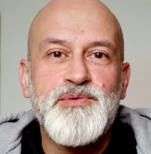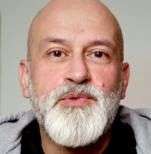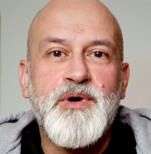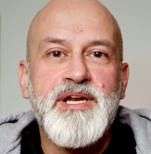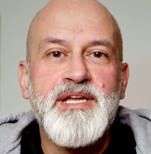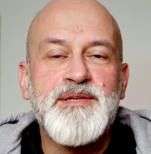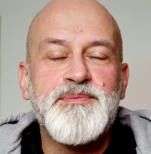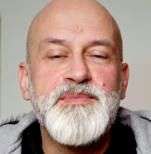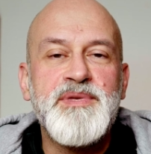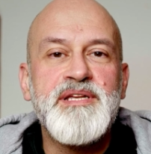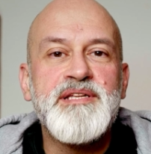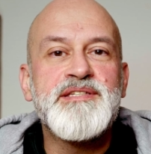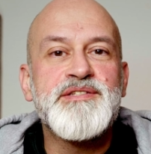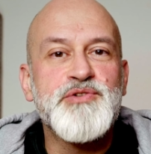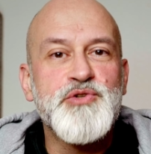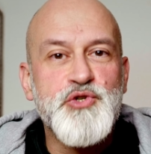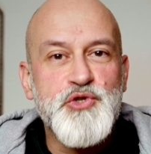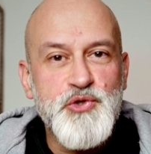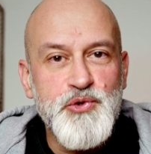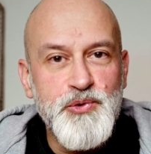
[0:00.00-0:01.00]
what it means
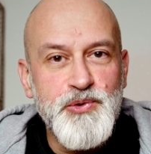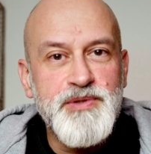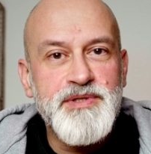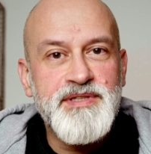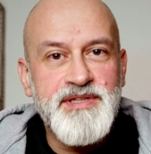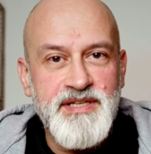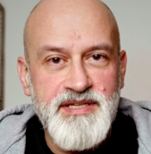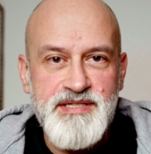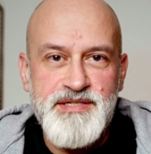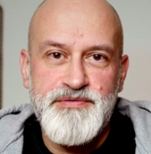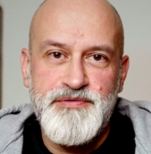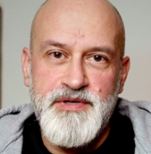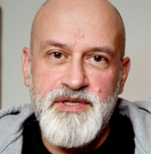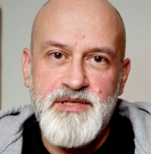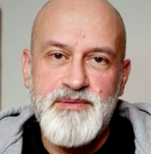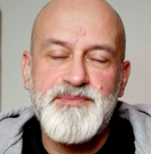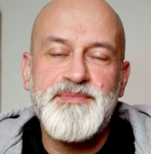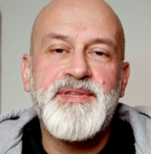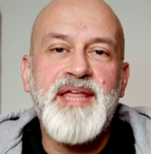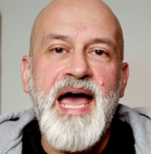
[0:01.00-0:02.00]
to shoot this
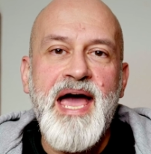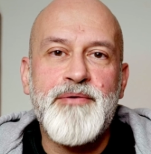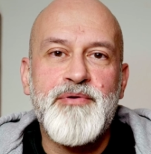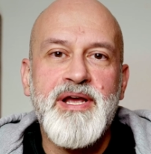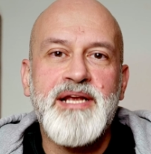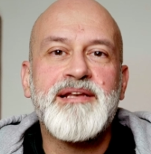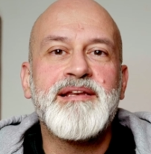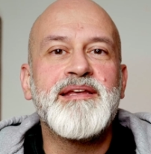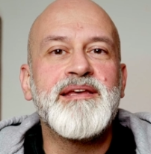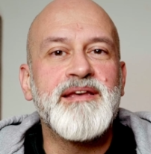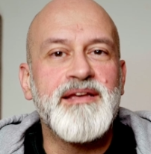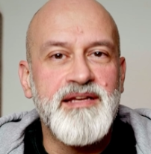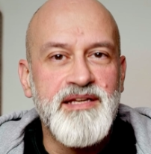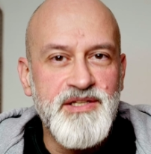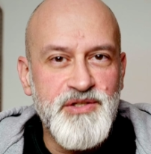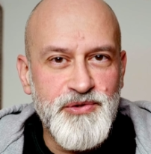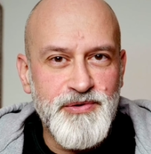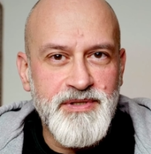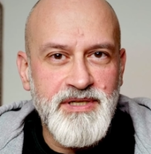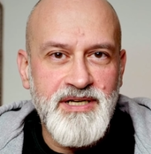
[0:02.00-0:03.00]
film directly
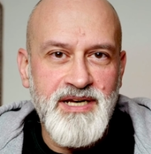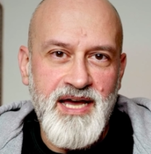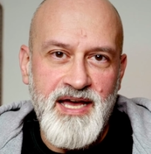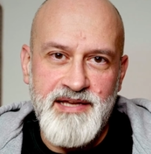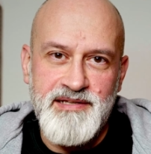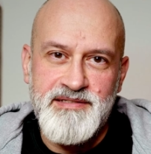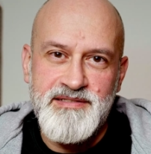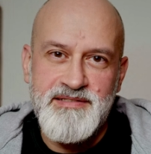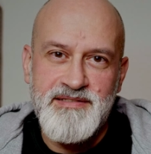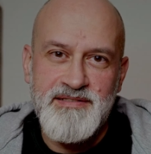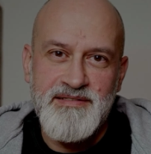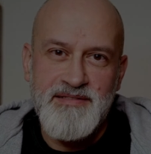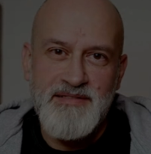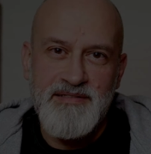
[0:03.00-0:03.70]
into the light.